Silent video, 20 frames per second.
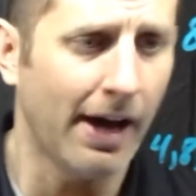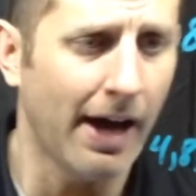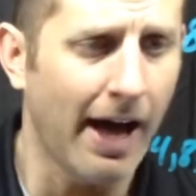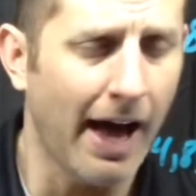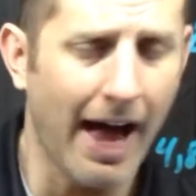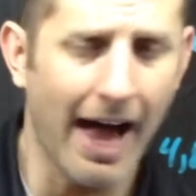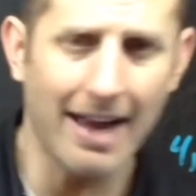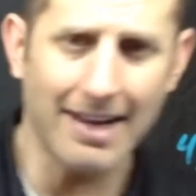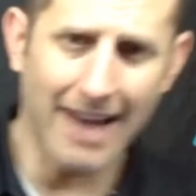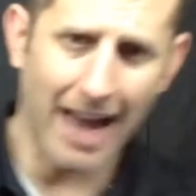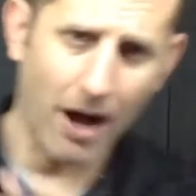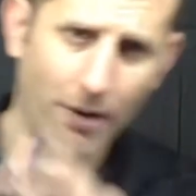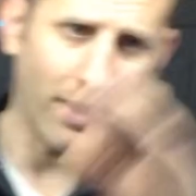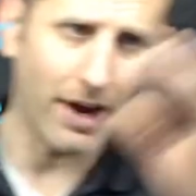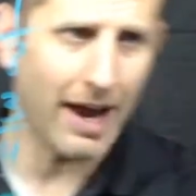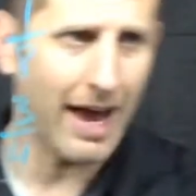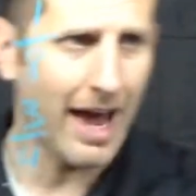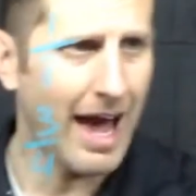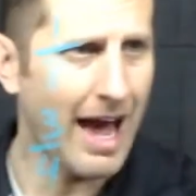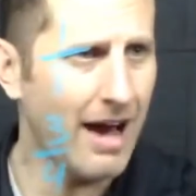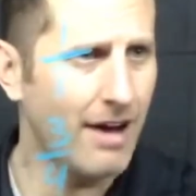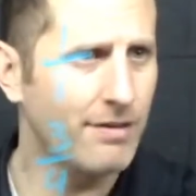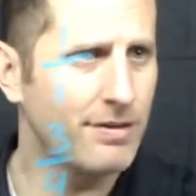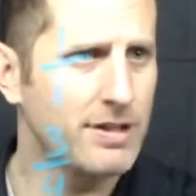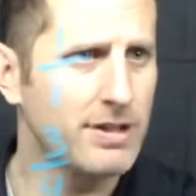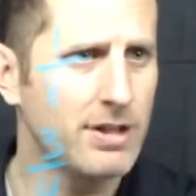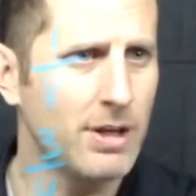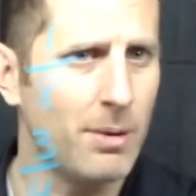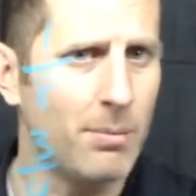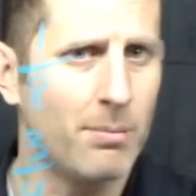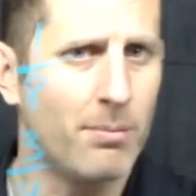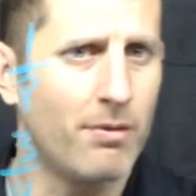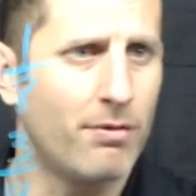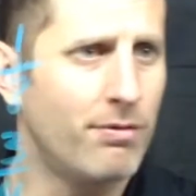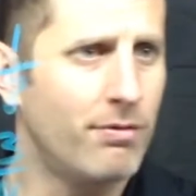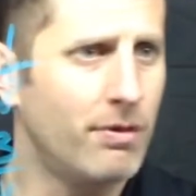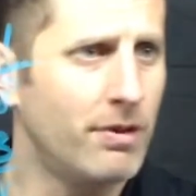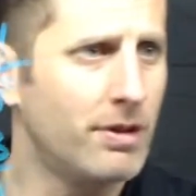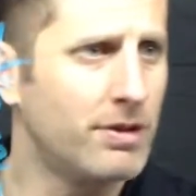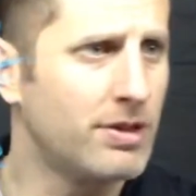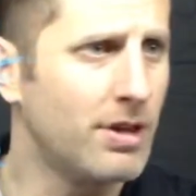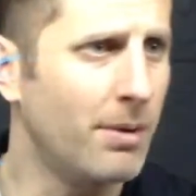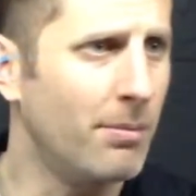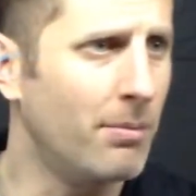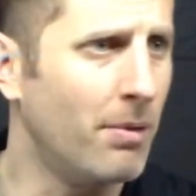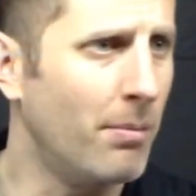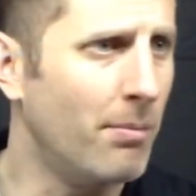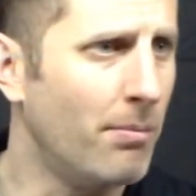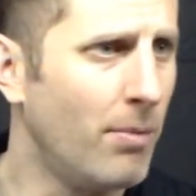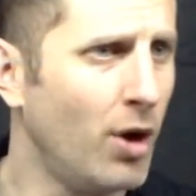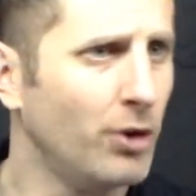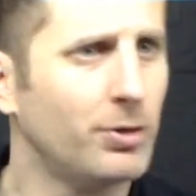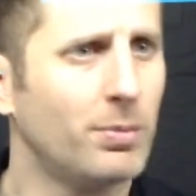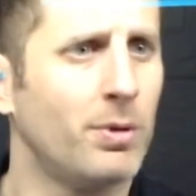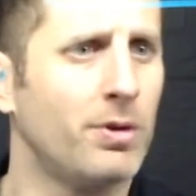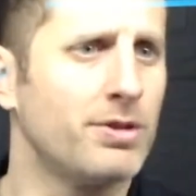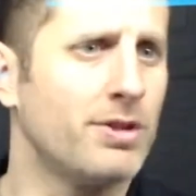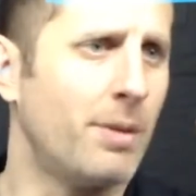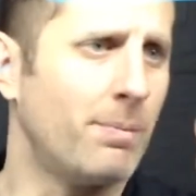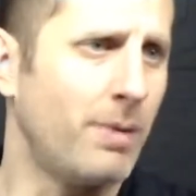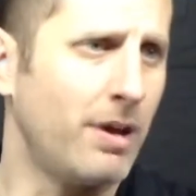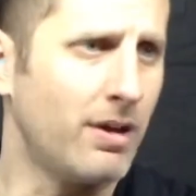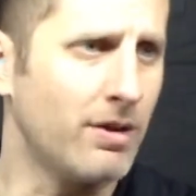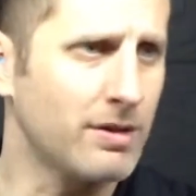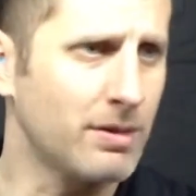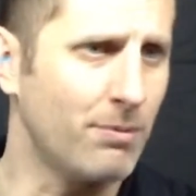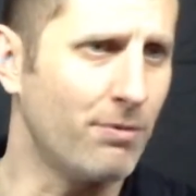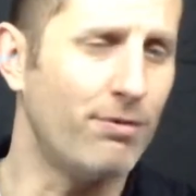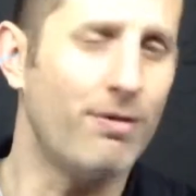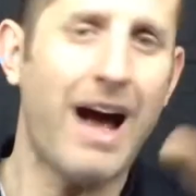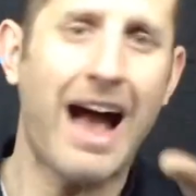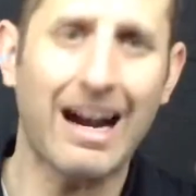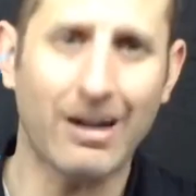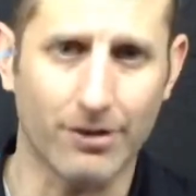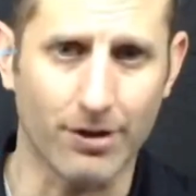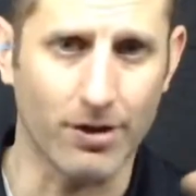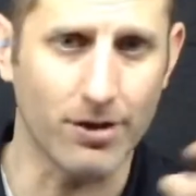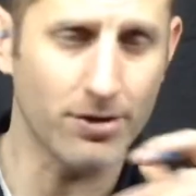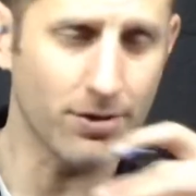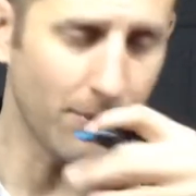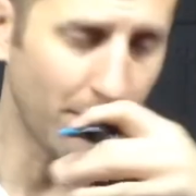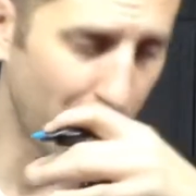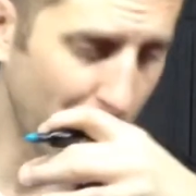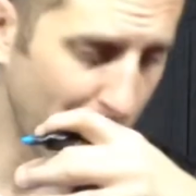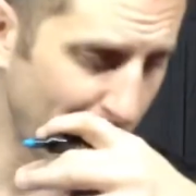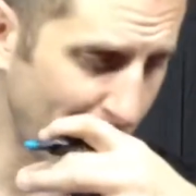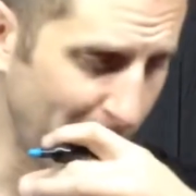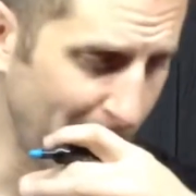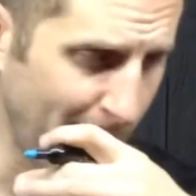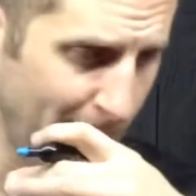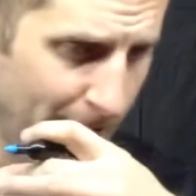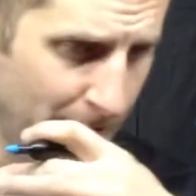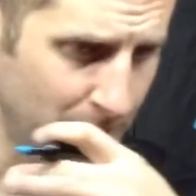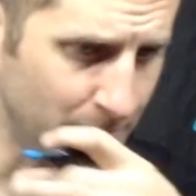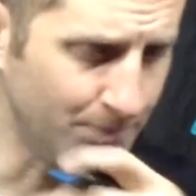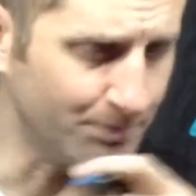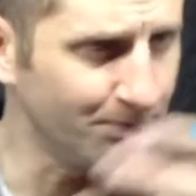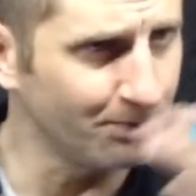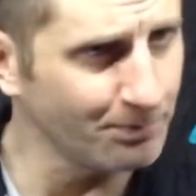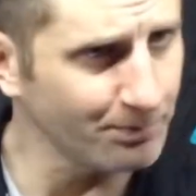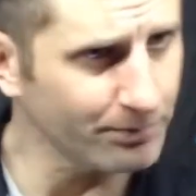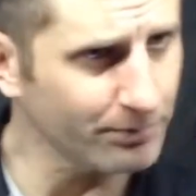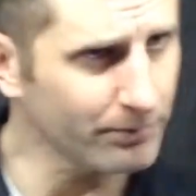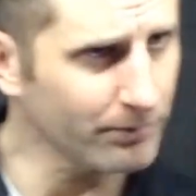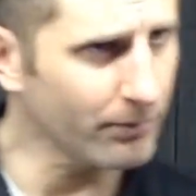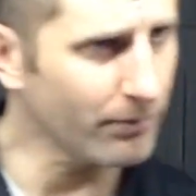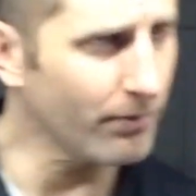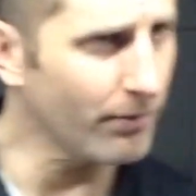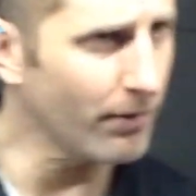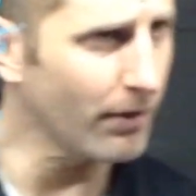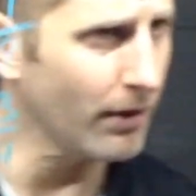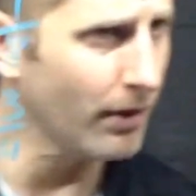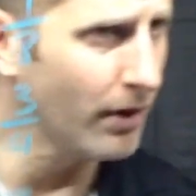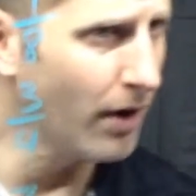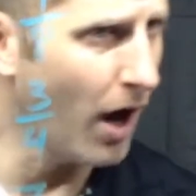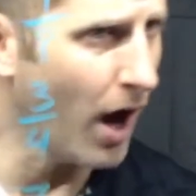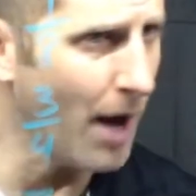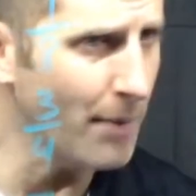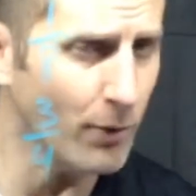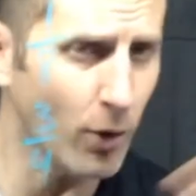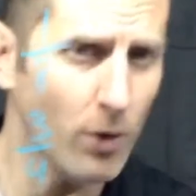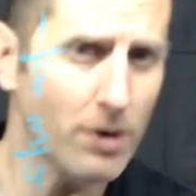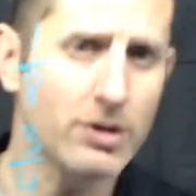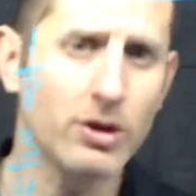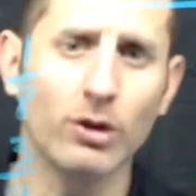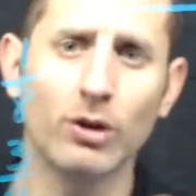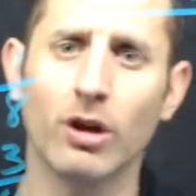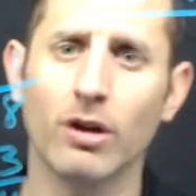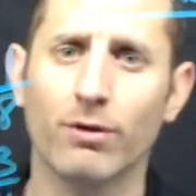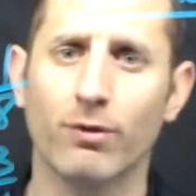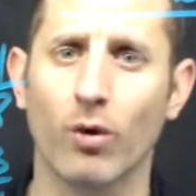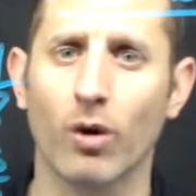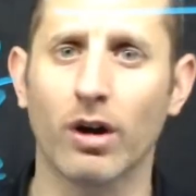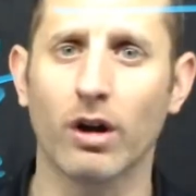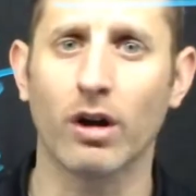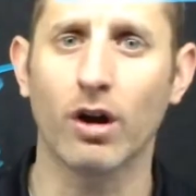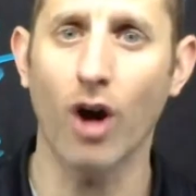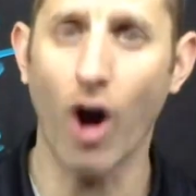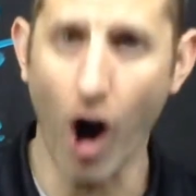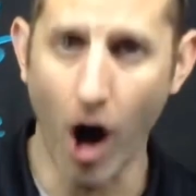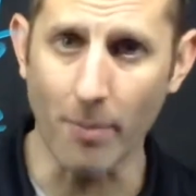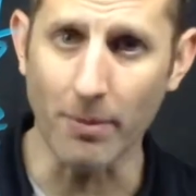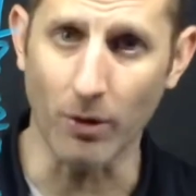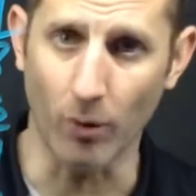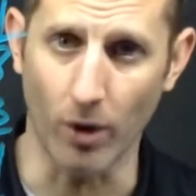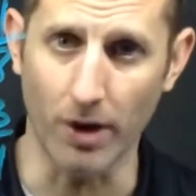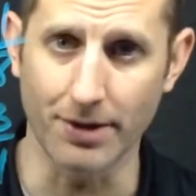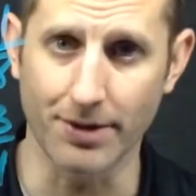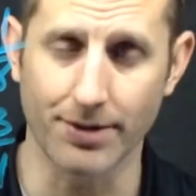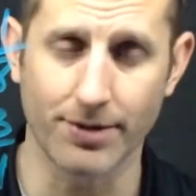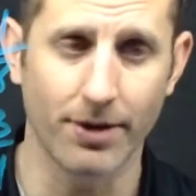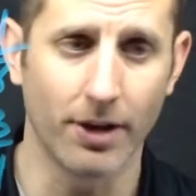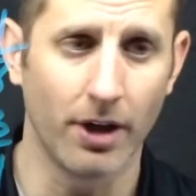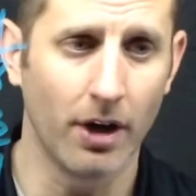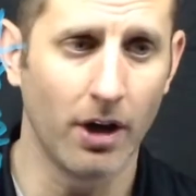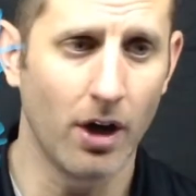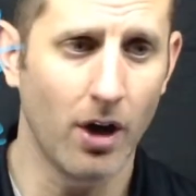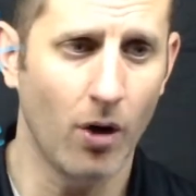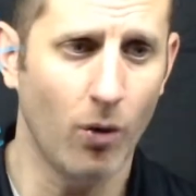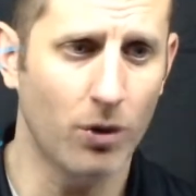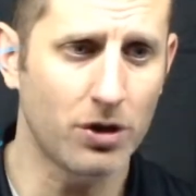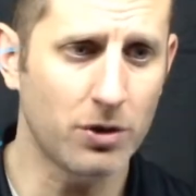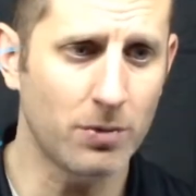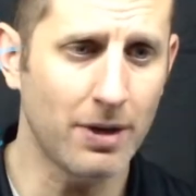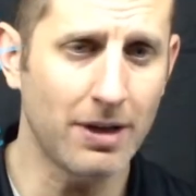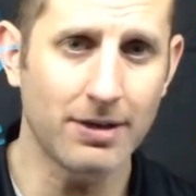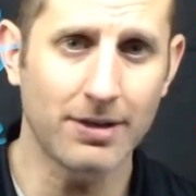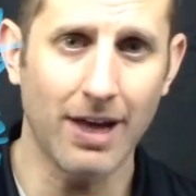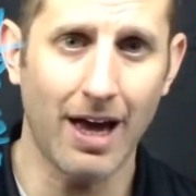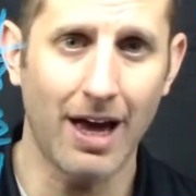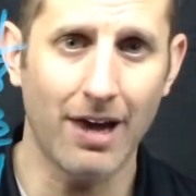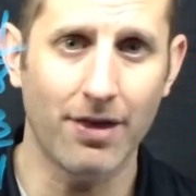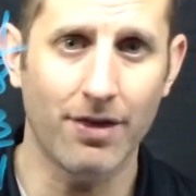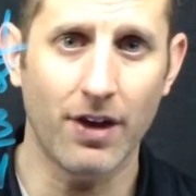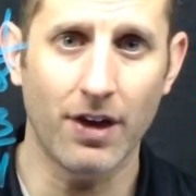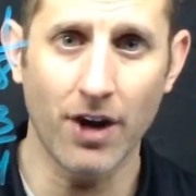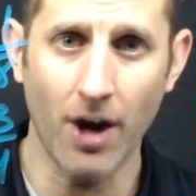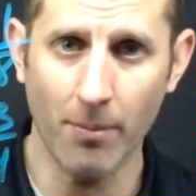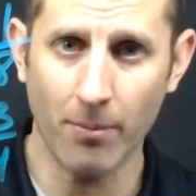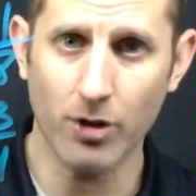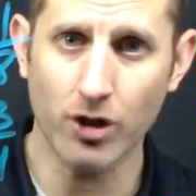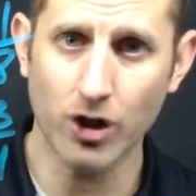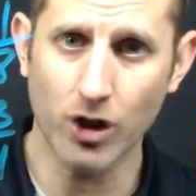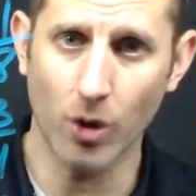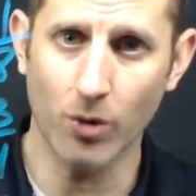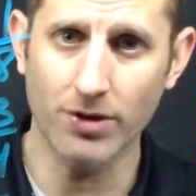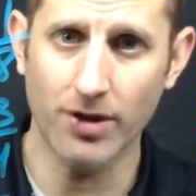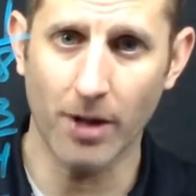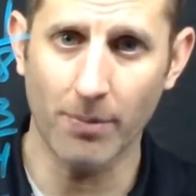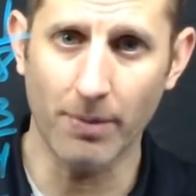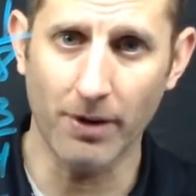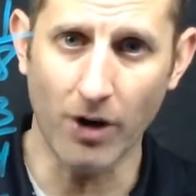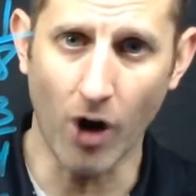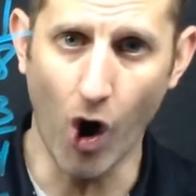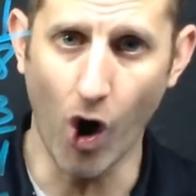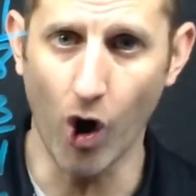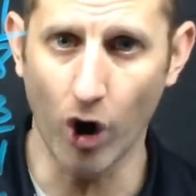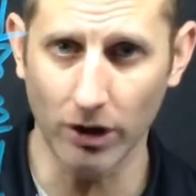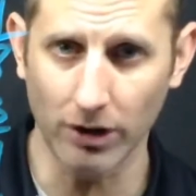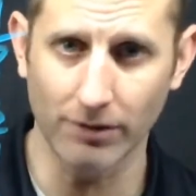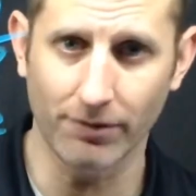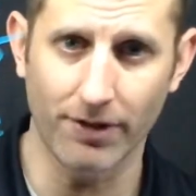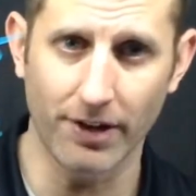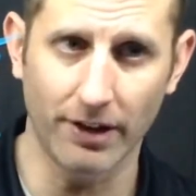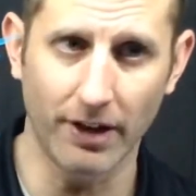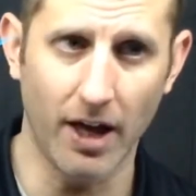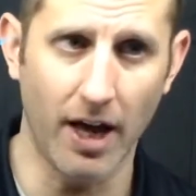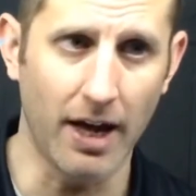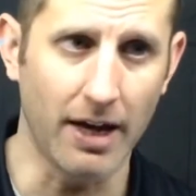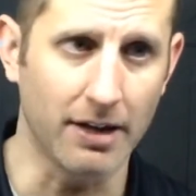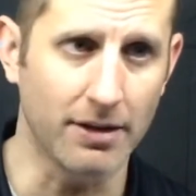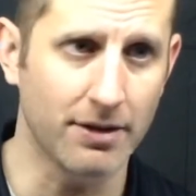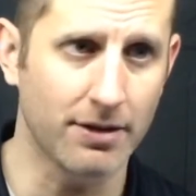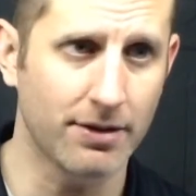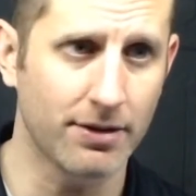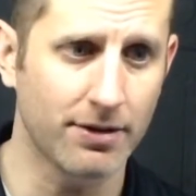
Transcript: And now that I have some multiples up here, some factors, I'm going to look for common ones, which means that the number shows up in all of the lines.